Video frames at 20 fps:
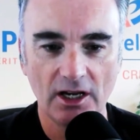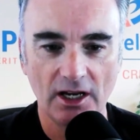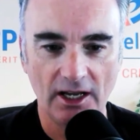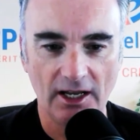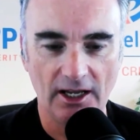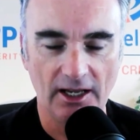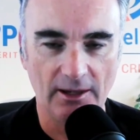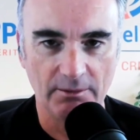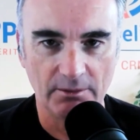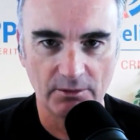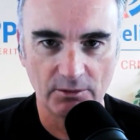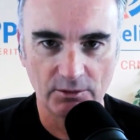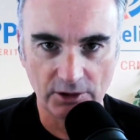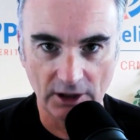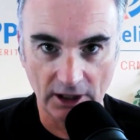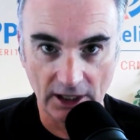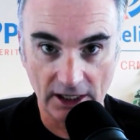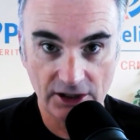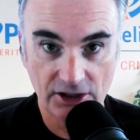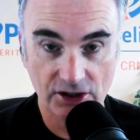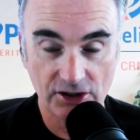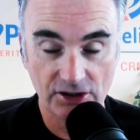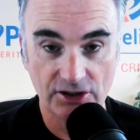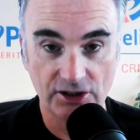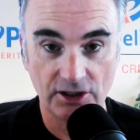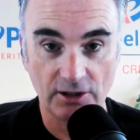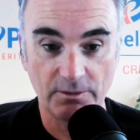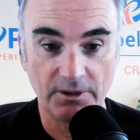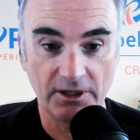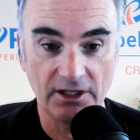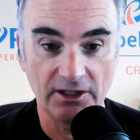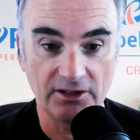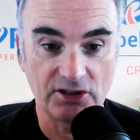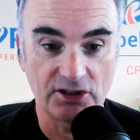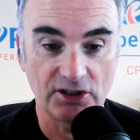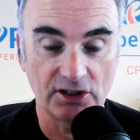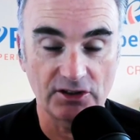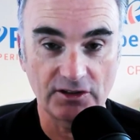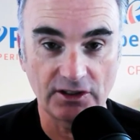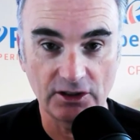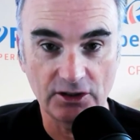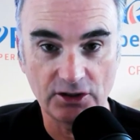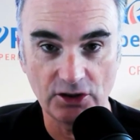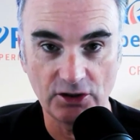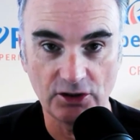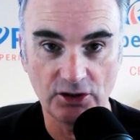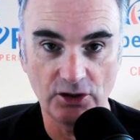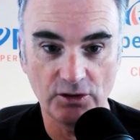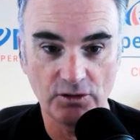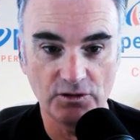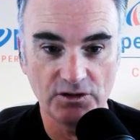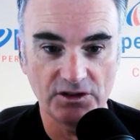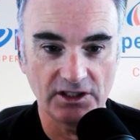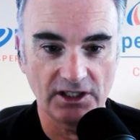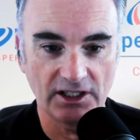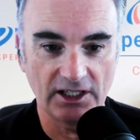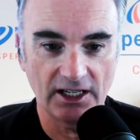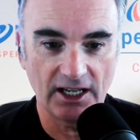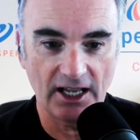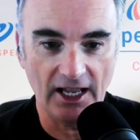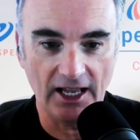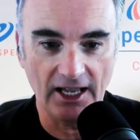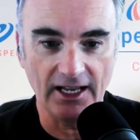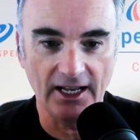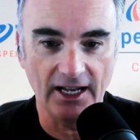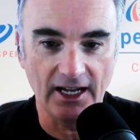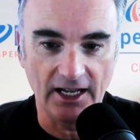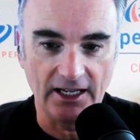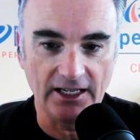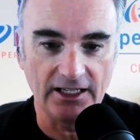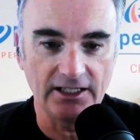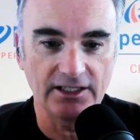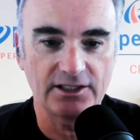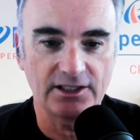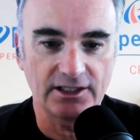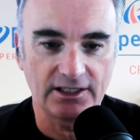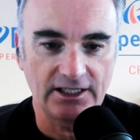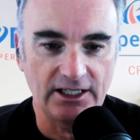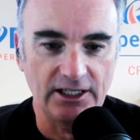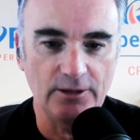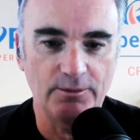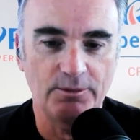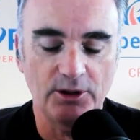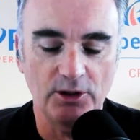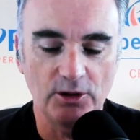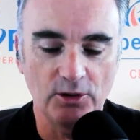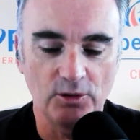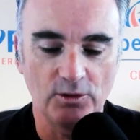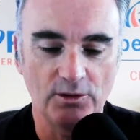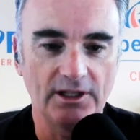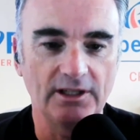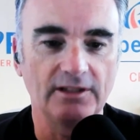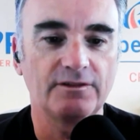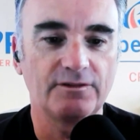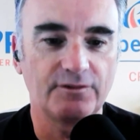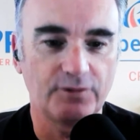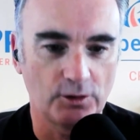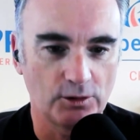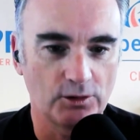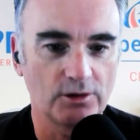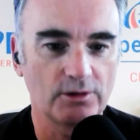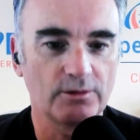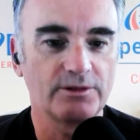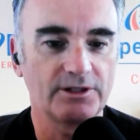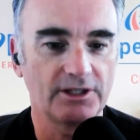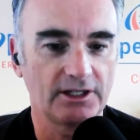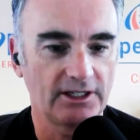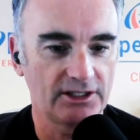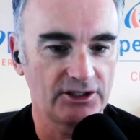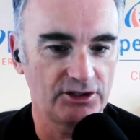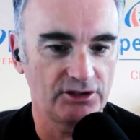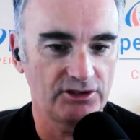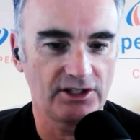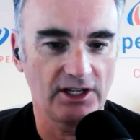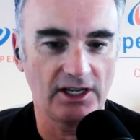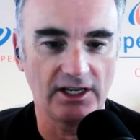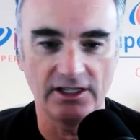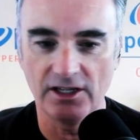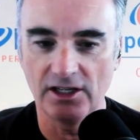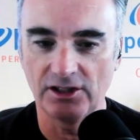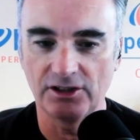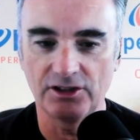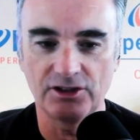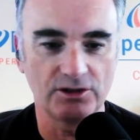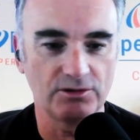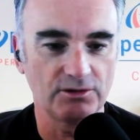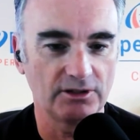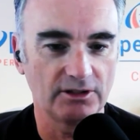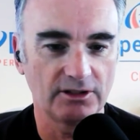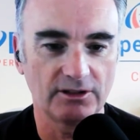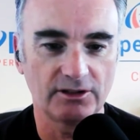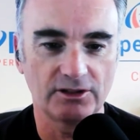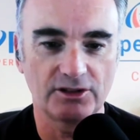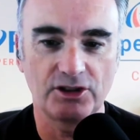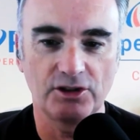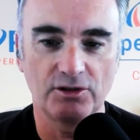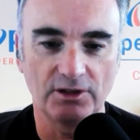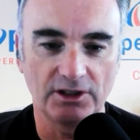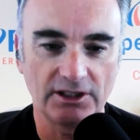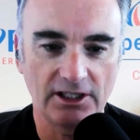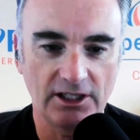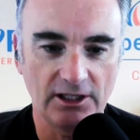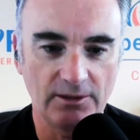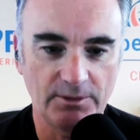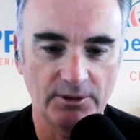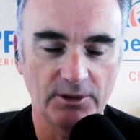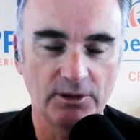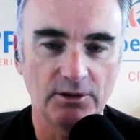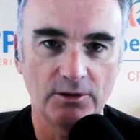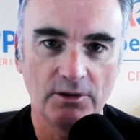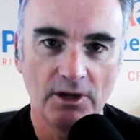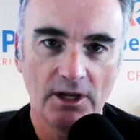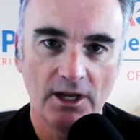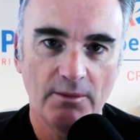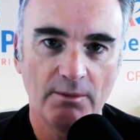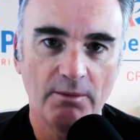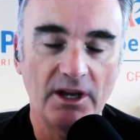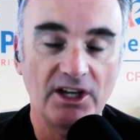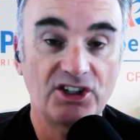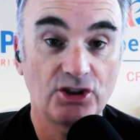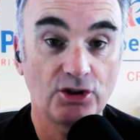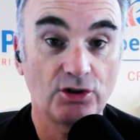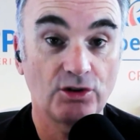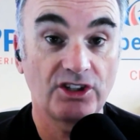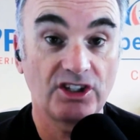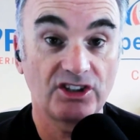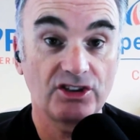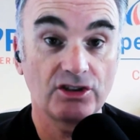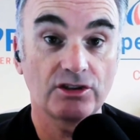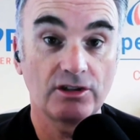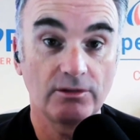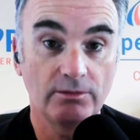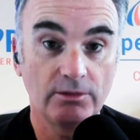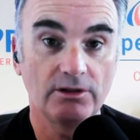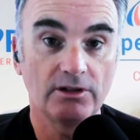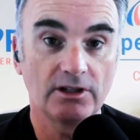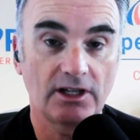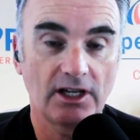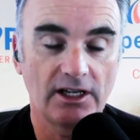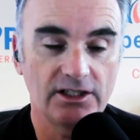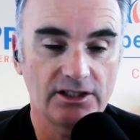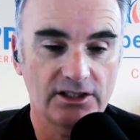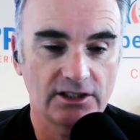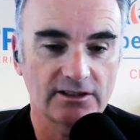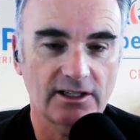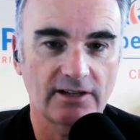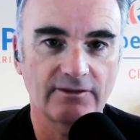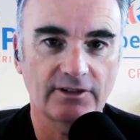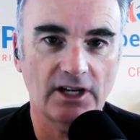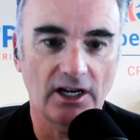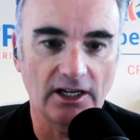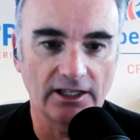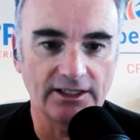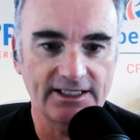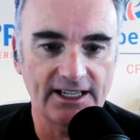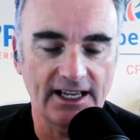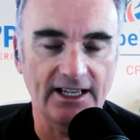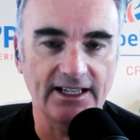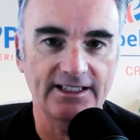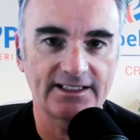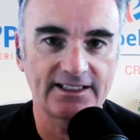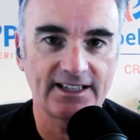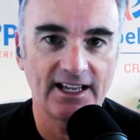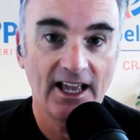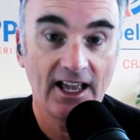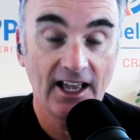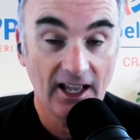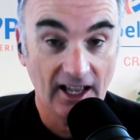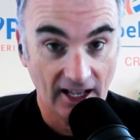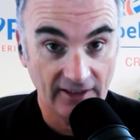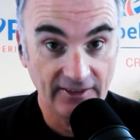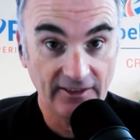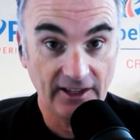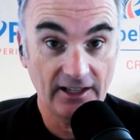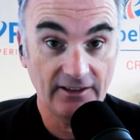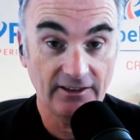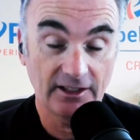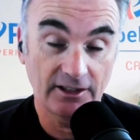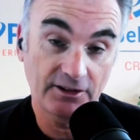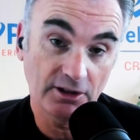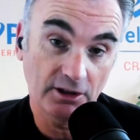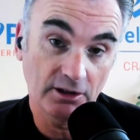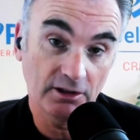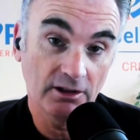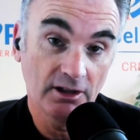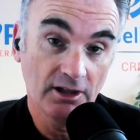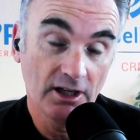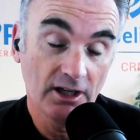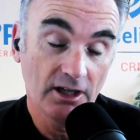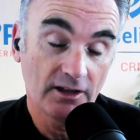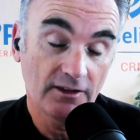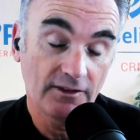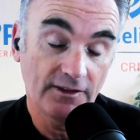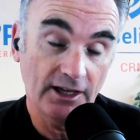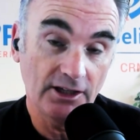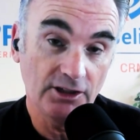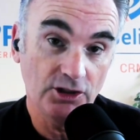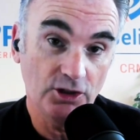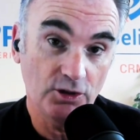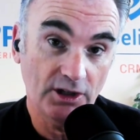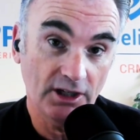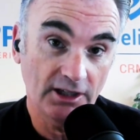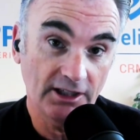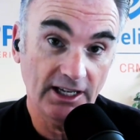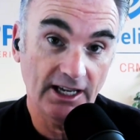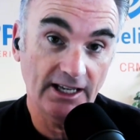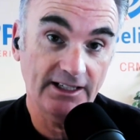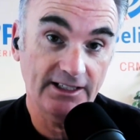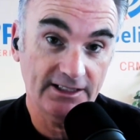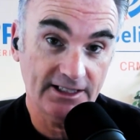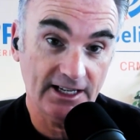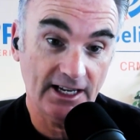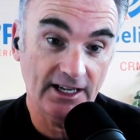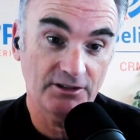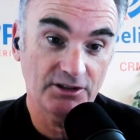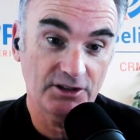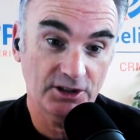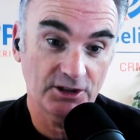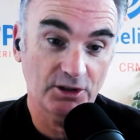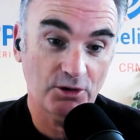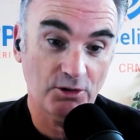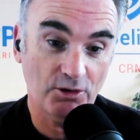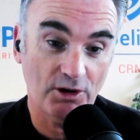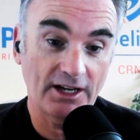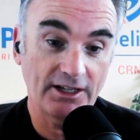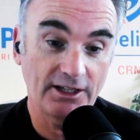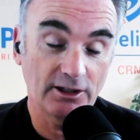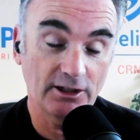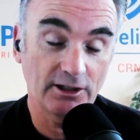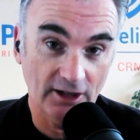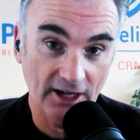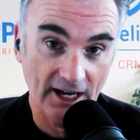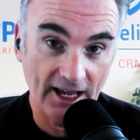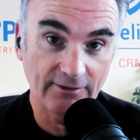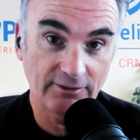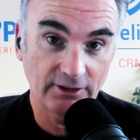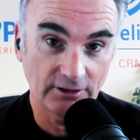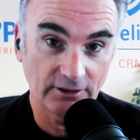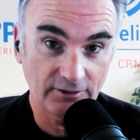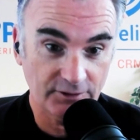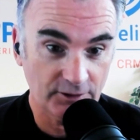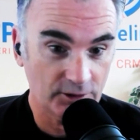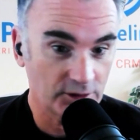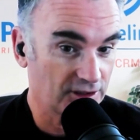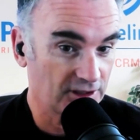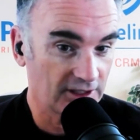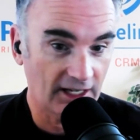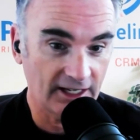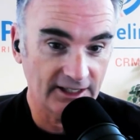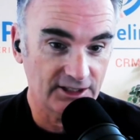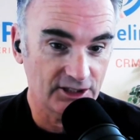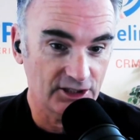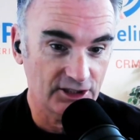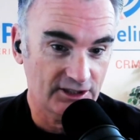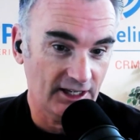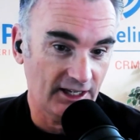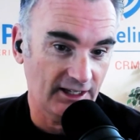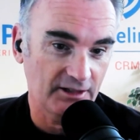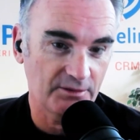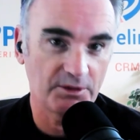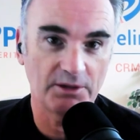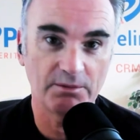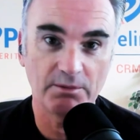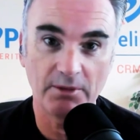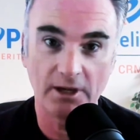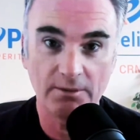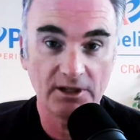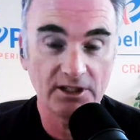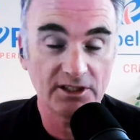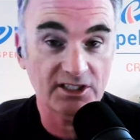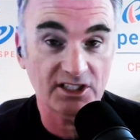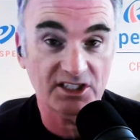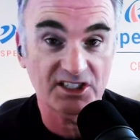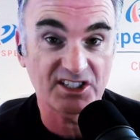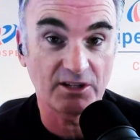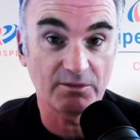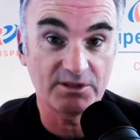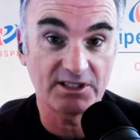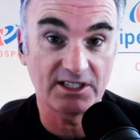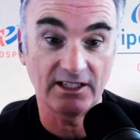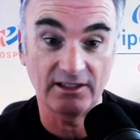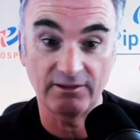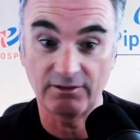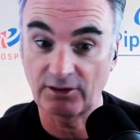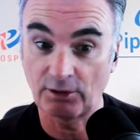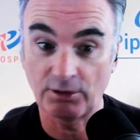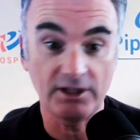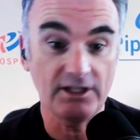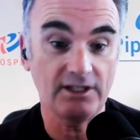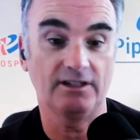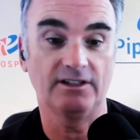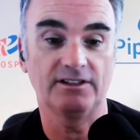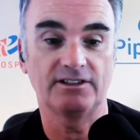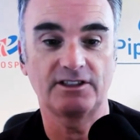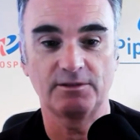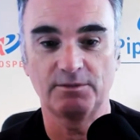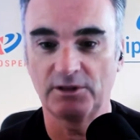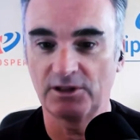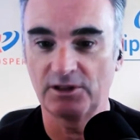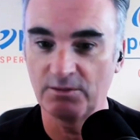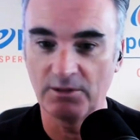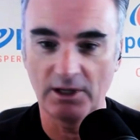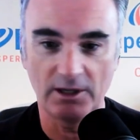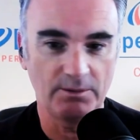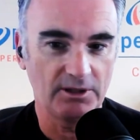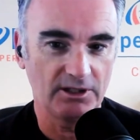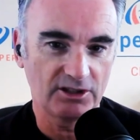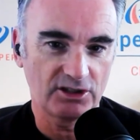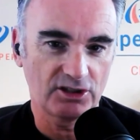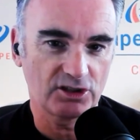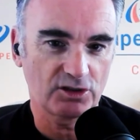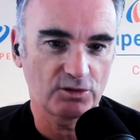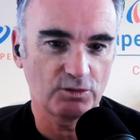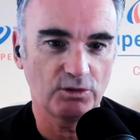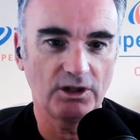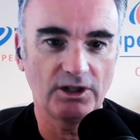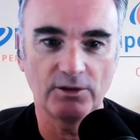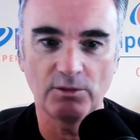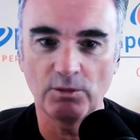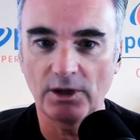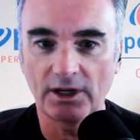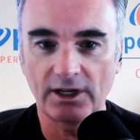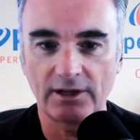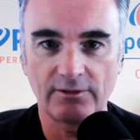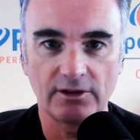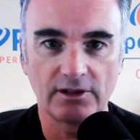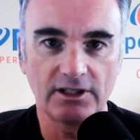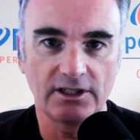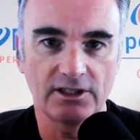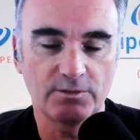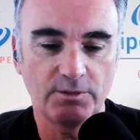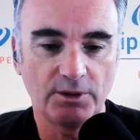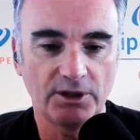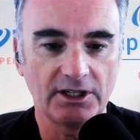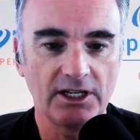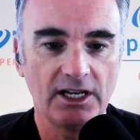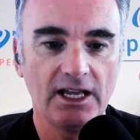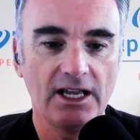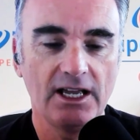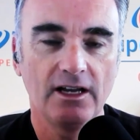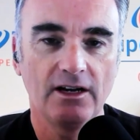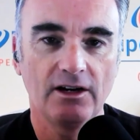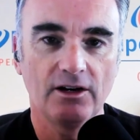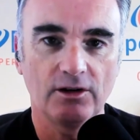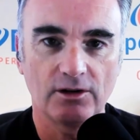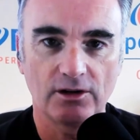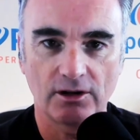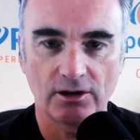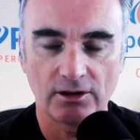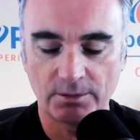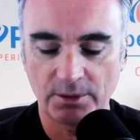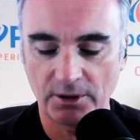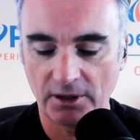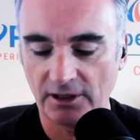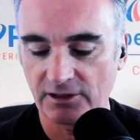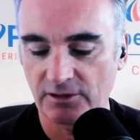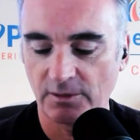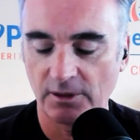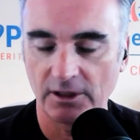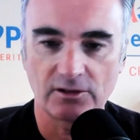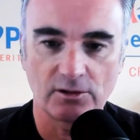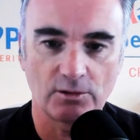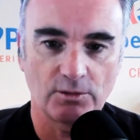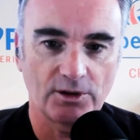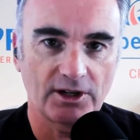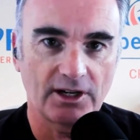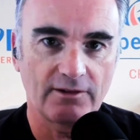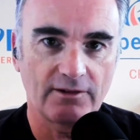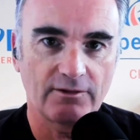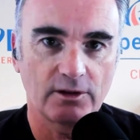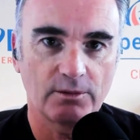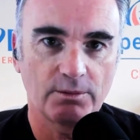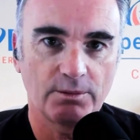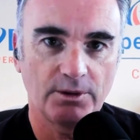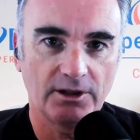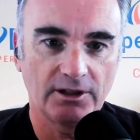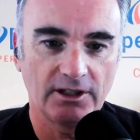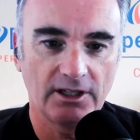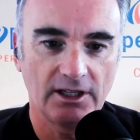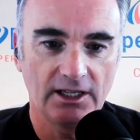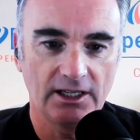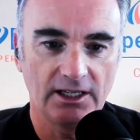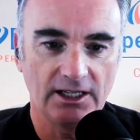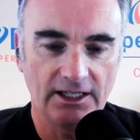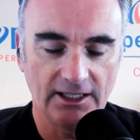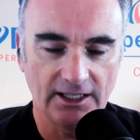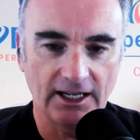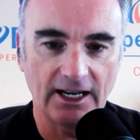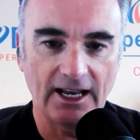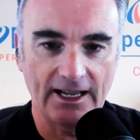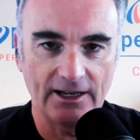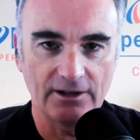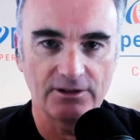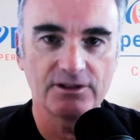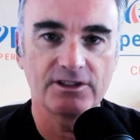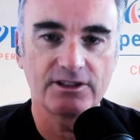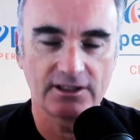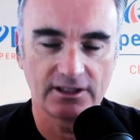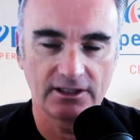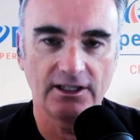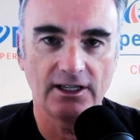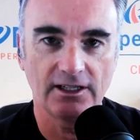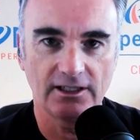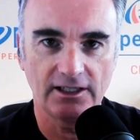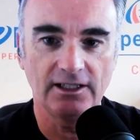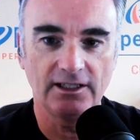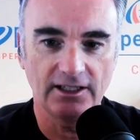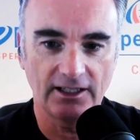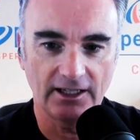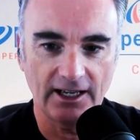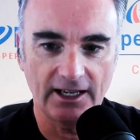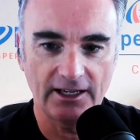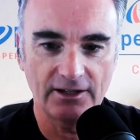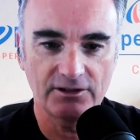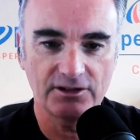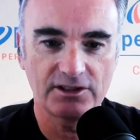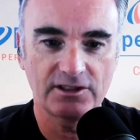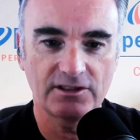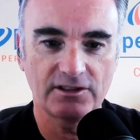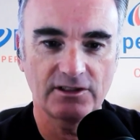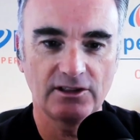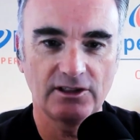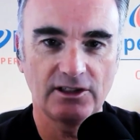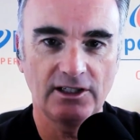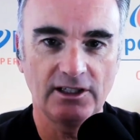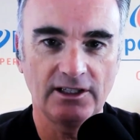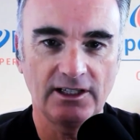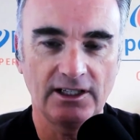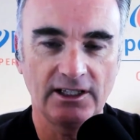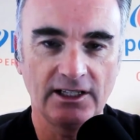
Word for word: um, relationship. It's just that you're using AI to keep you informed and, as you say, nudge you and alert you and keep you, make sure that your communications have context and then that they're yeah that you can get it down to the granular level for as you said i mean maybe it's a subset of three customers maybe it's just one whatever it is but it, or, or prospects or whatever but it allows yeah it allows it